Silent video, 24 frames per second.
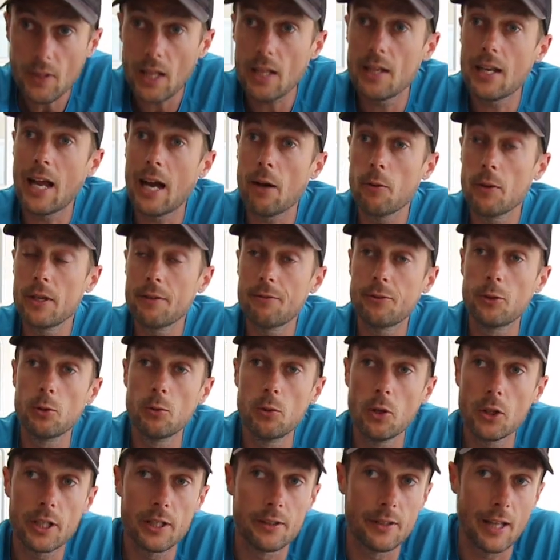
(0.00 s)
Now, if you
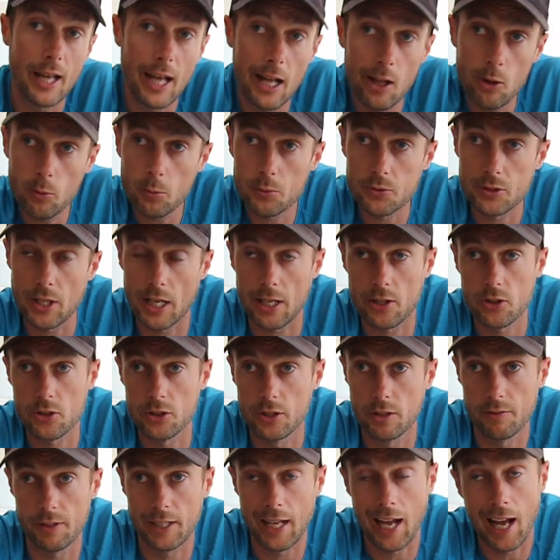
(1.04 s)
look in the help section
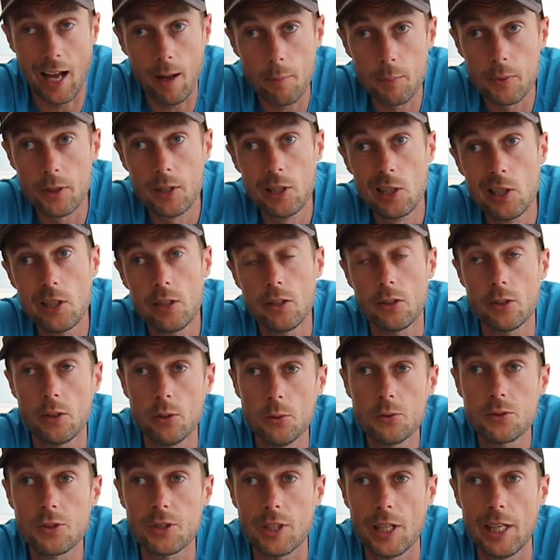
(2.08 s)
of the app,
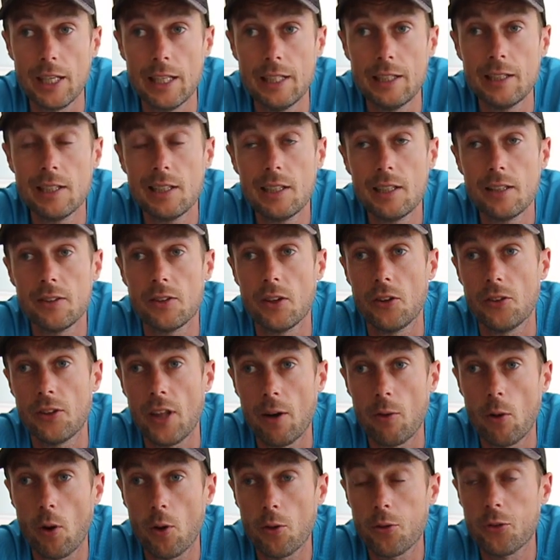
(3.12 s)
you'll see that
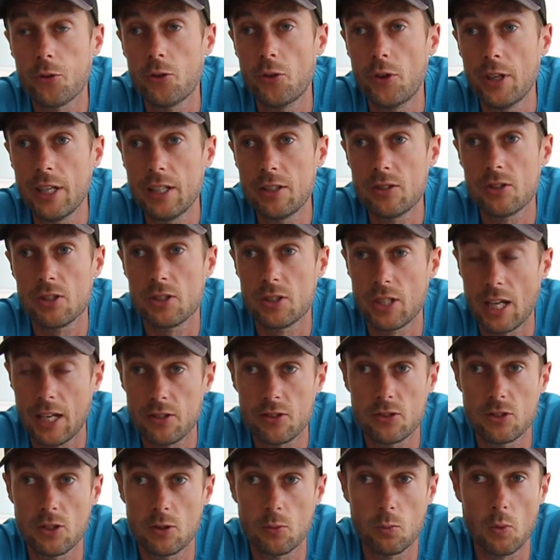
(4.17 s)
there are 3
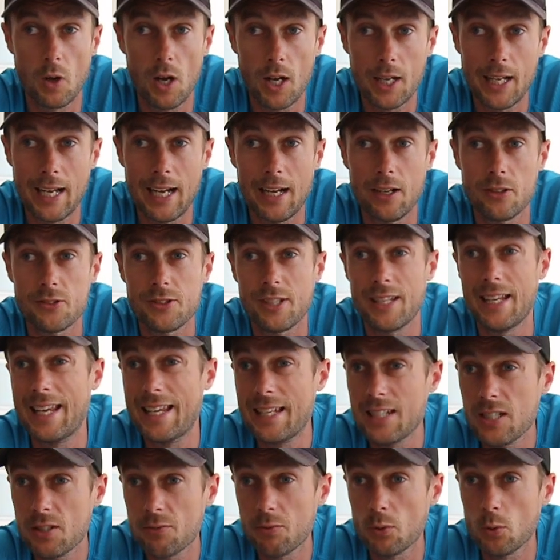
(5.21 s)
suggested workouts:
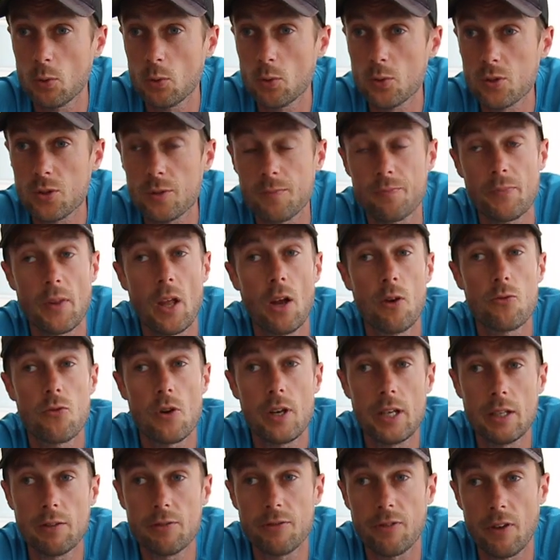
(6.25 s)
intervals,
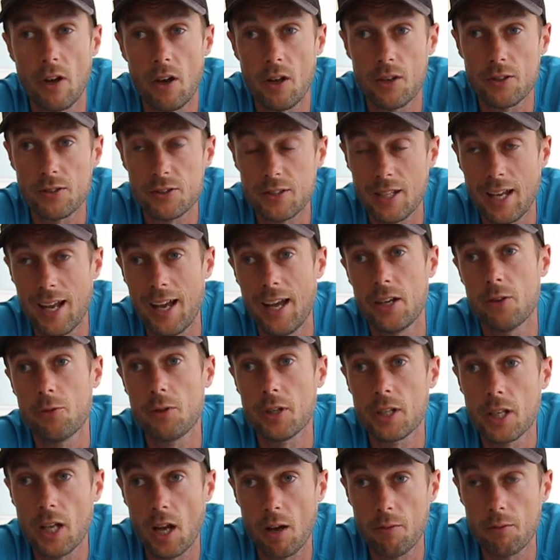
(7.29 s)
running faster, and a
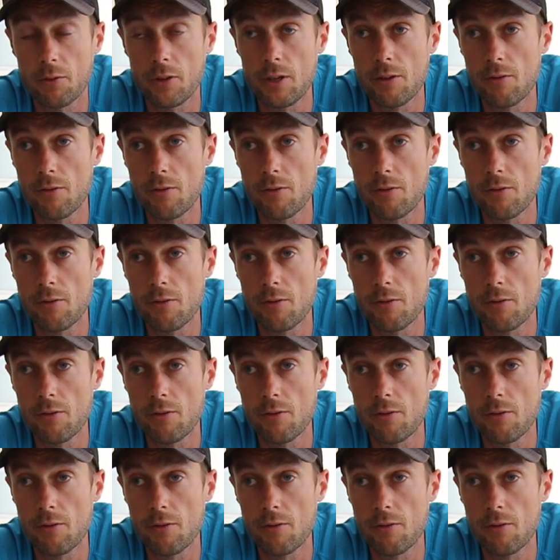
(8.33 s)
recovery